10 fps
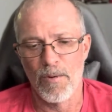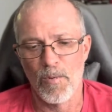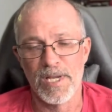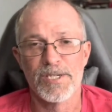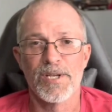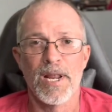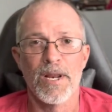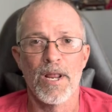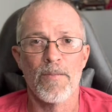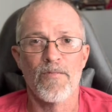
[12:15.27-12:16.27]
we set
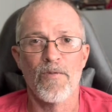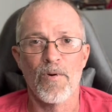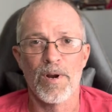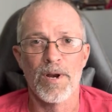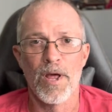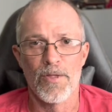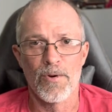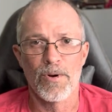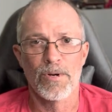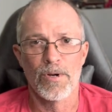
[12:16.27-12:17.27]
it up for
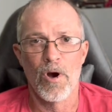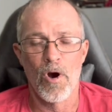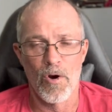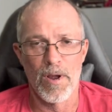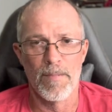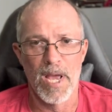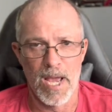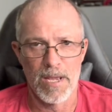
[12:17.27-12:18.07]
another RMA